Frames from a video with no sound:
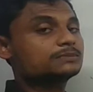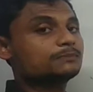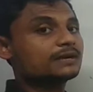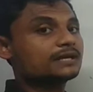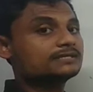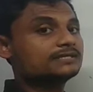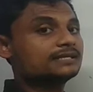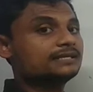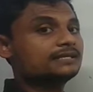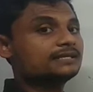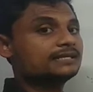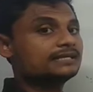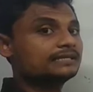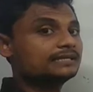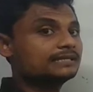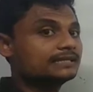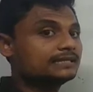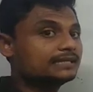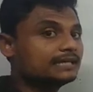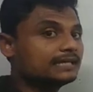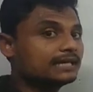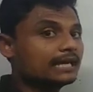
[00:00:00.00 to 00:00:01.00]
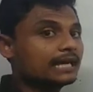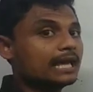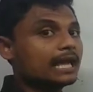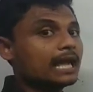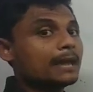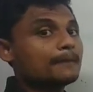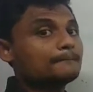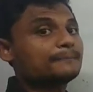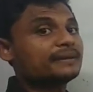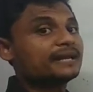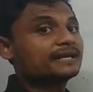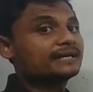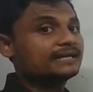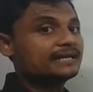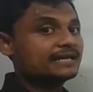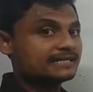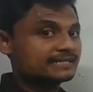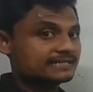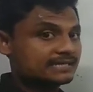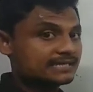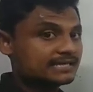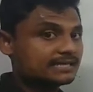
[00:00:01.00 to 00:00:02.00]
present in the
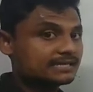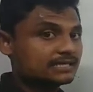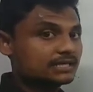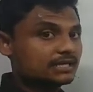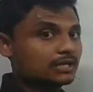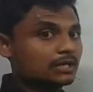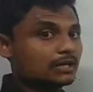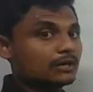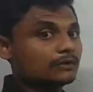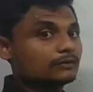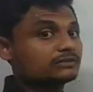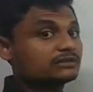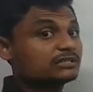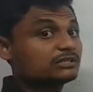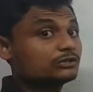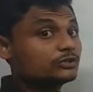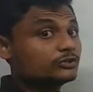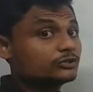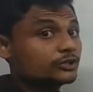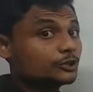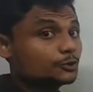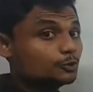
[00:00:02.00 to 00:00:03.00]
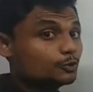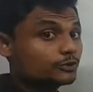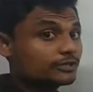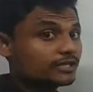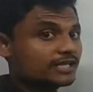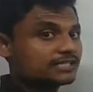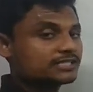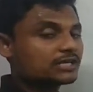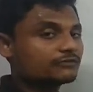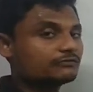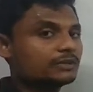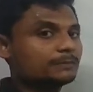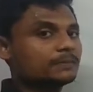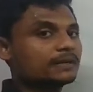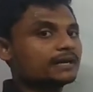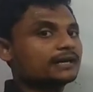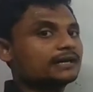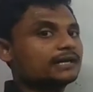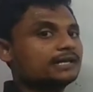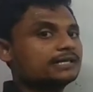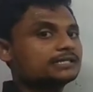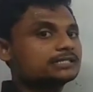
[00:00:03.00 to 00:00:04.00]
pregnancy, in the uterus of the
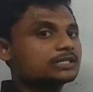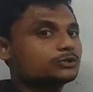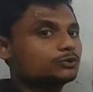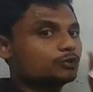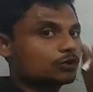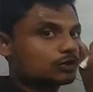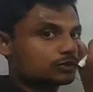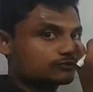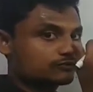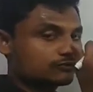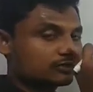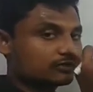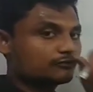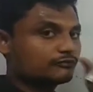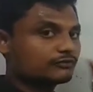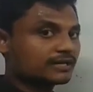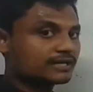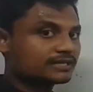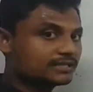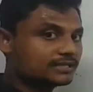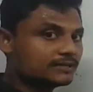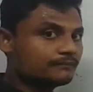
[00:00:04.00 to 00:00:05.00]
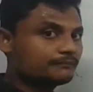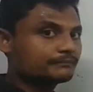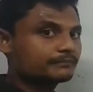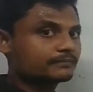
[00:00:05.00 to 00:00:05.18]
pregnancy, useful for the